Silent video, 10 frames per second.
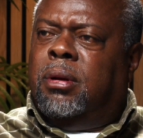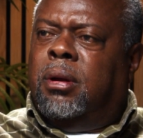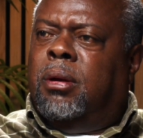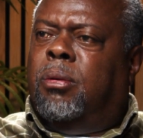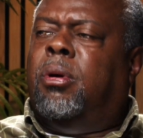
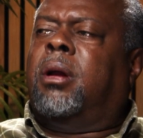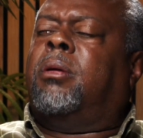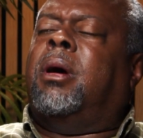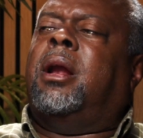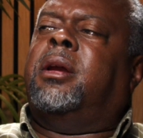water
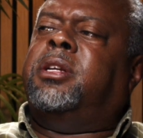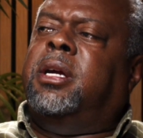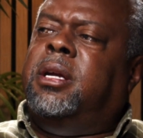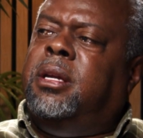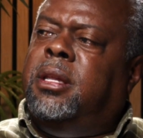
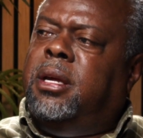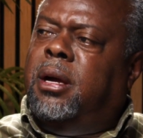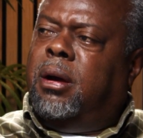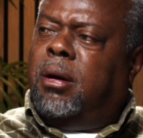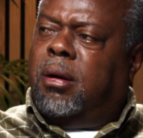quality,
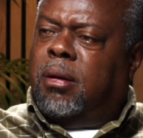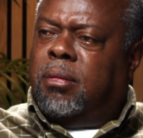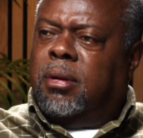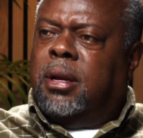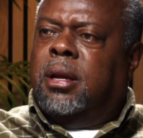the
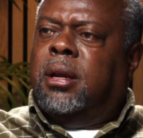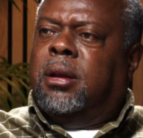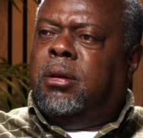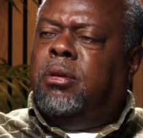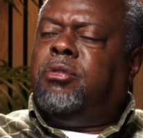
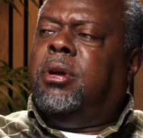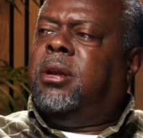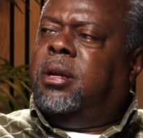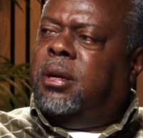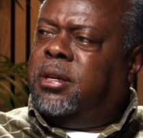nutrient
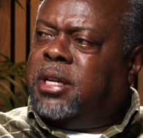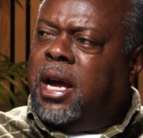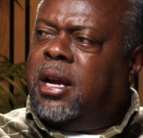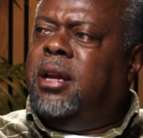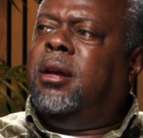
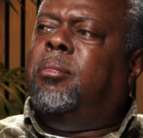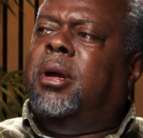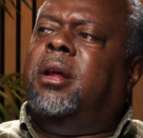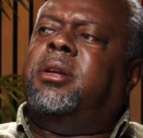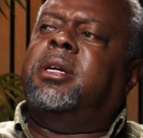cycling
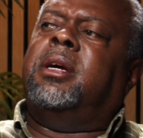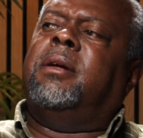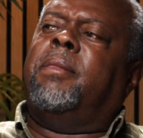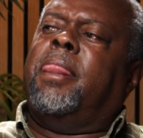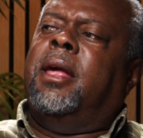ability,
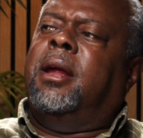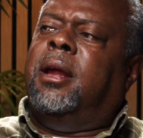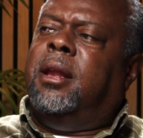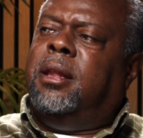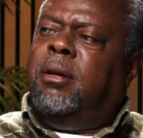
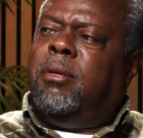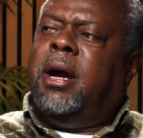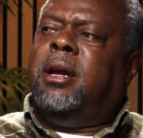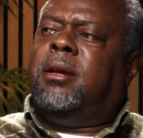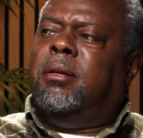the
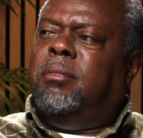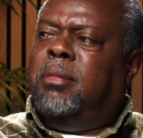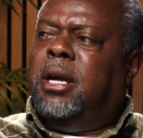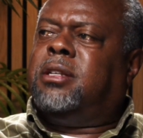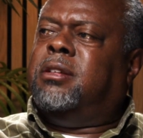right
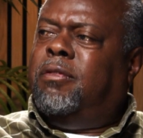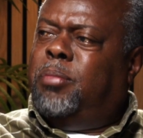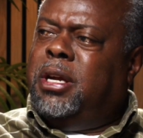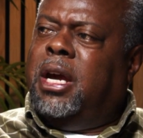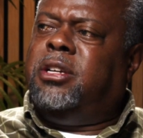mix of
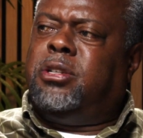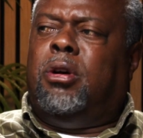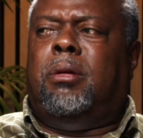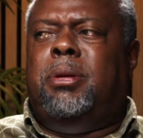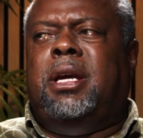pH,
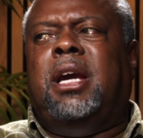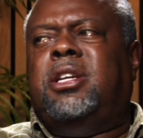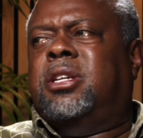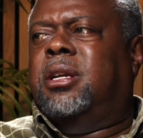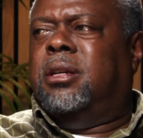soil
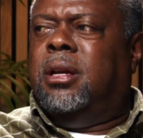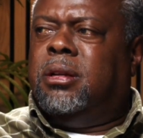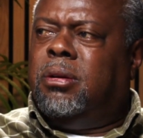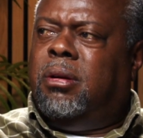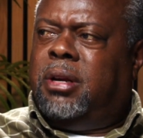
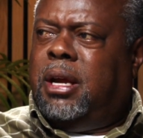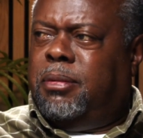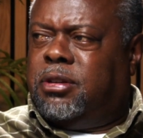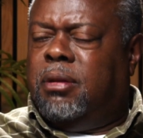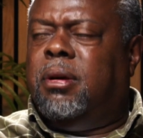
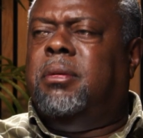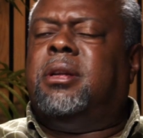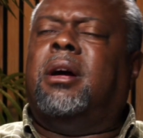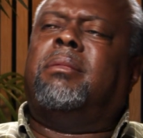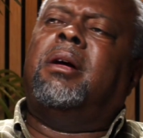chemistry, what we
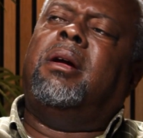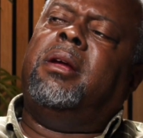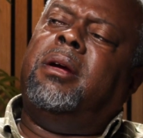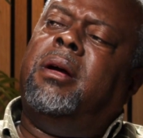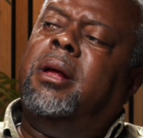talked about
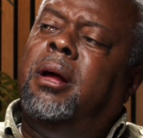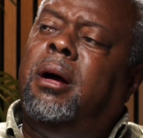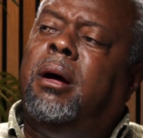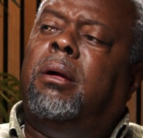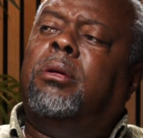earlier,
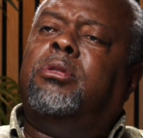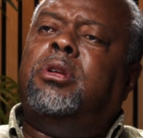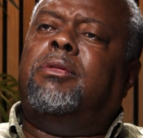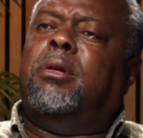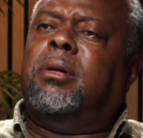all those
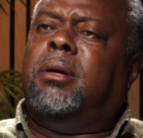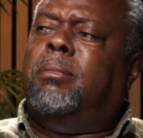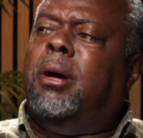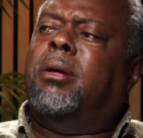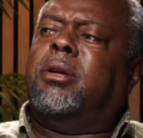different
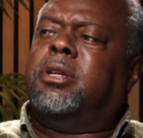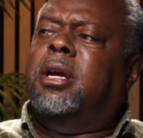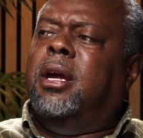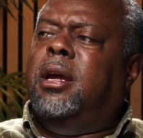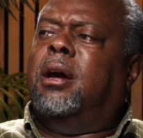components
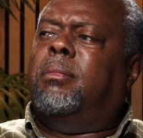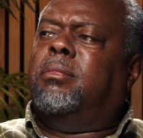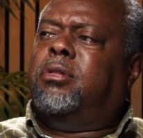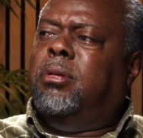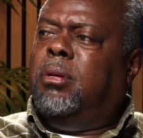help
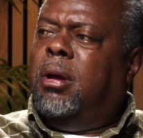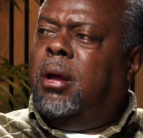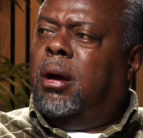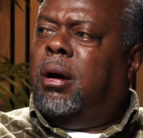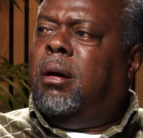to
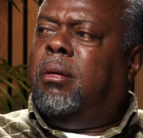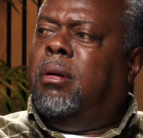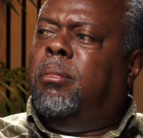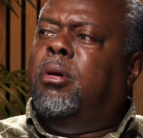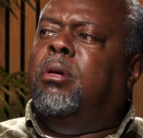
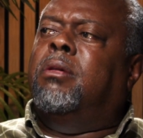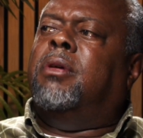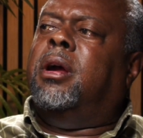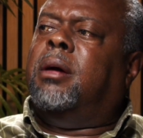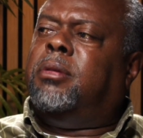remove
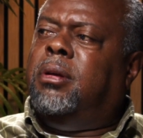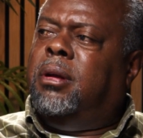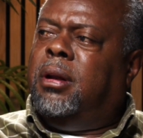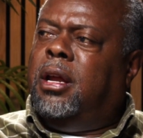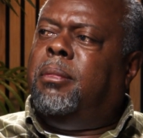or help to
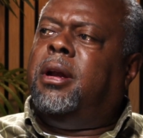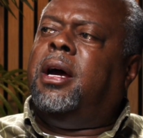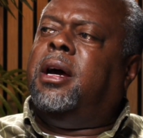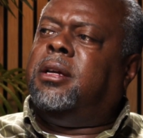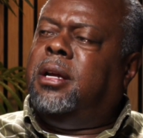
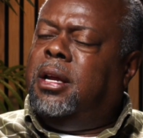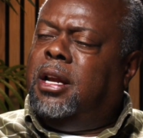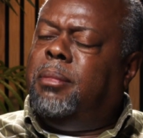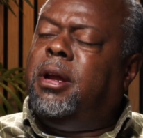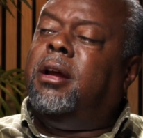
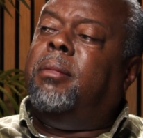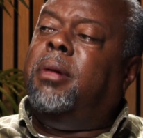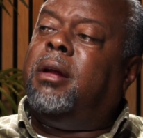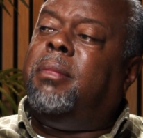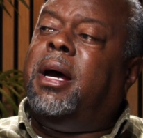eliminate or
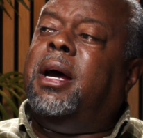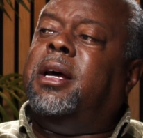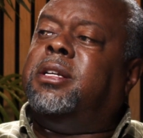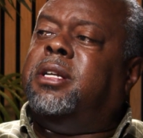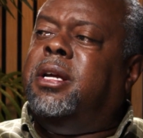
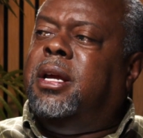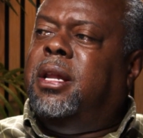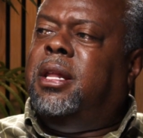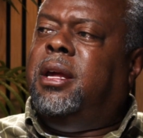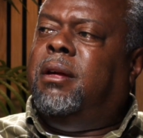minimize
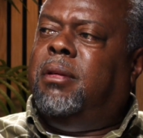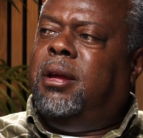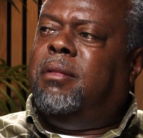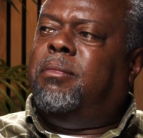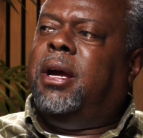the
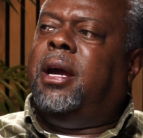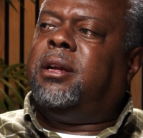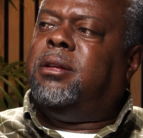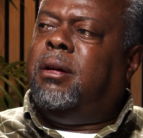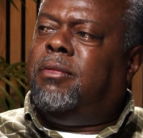
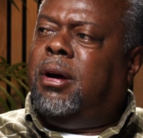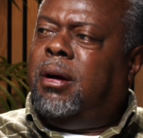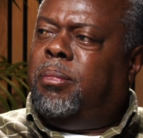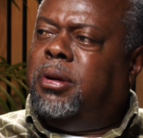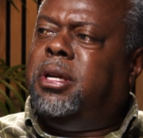impacts
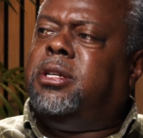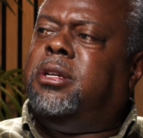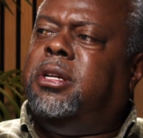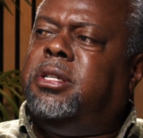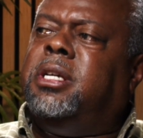of potential
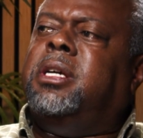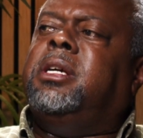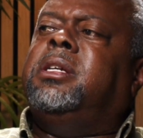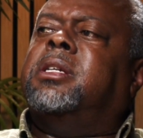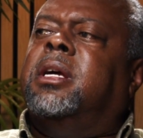
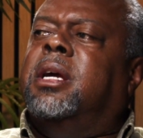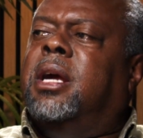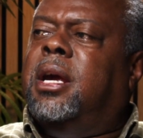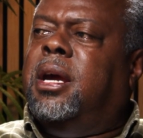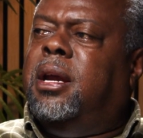disease
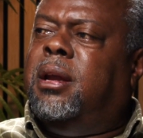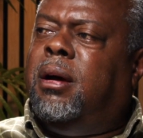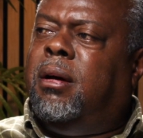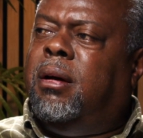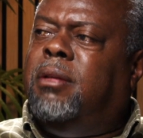and
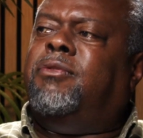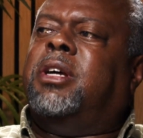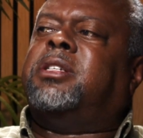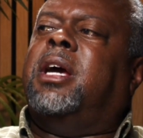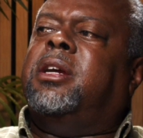
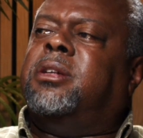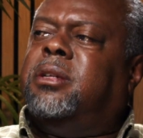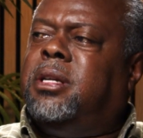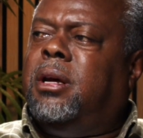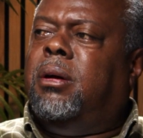
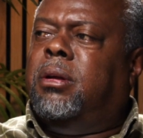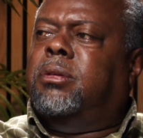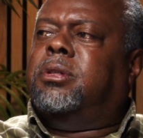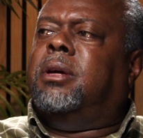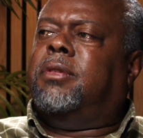infestations and all
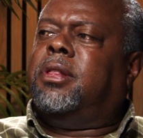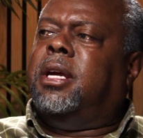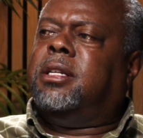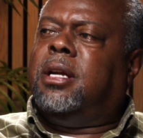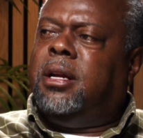those different
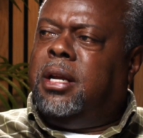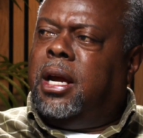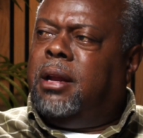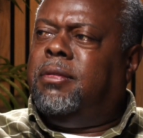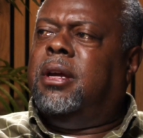things that are
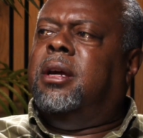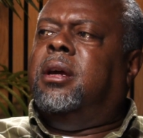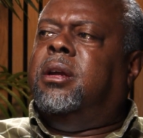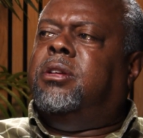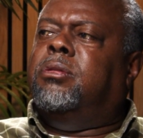negative
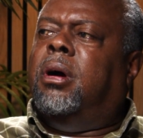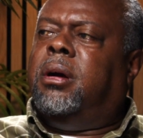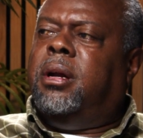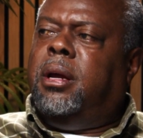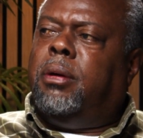to a
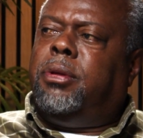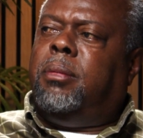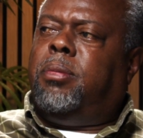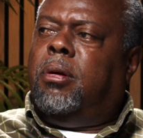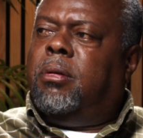good healthy
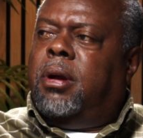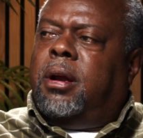program.